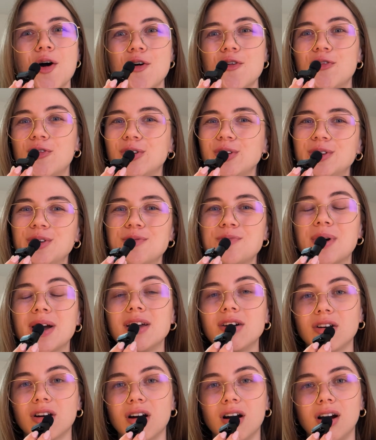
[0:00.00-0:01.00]
follow my
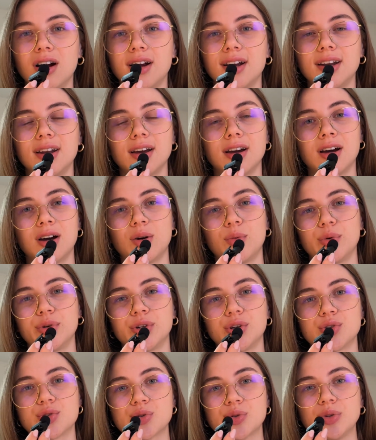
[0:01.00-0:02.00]
heart, what
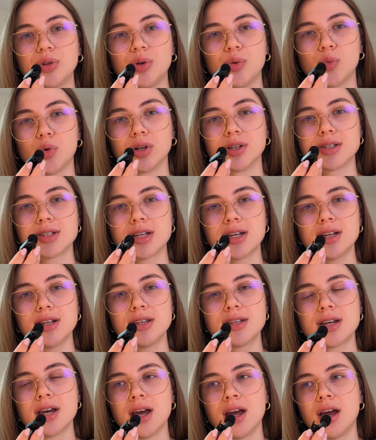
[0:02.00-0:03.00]
I truly wanted.